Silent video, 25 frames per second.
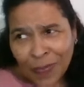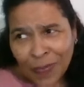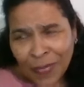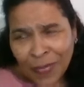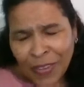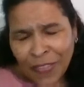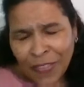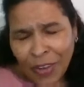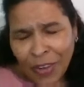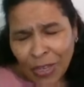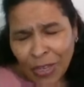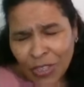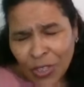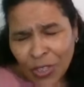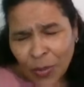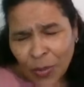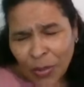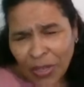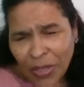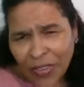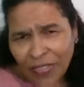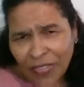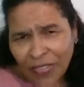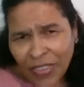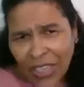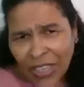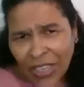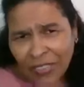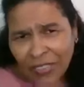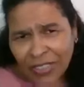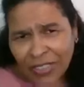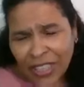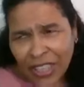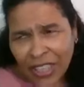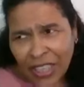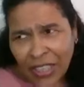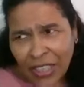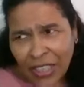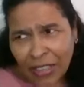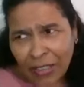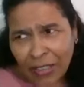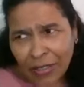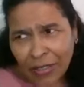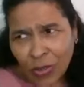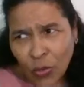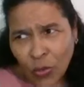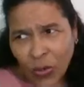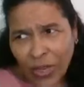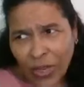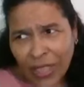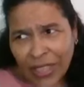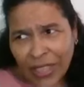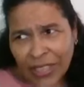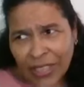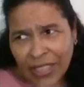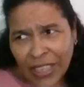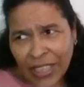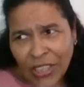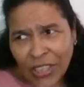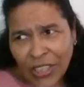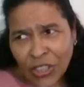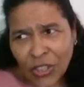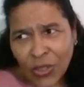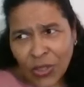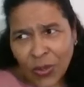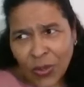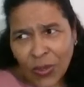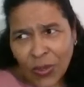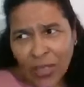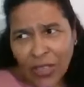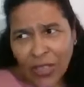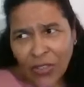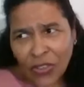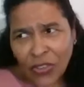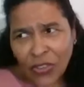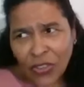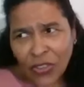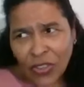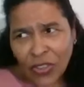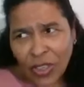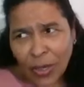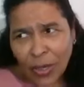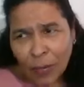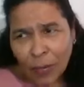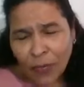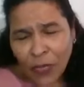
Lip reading: You've also been involved in organizational leadership,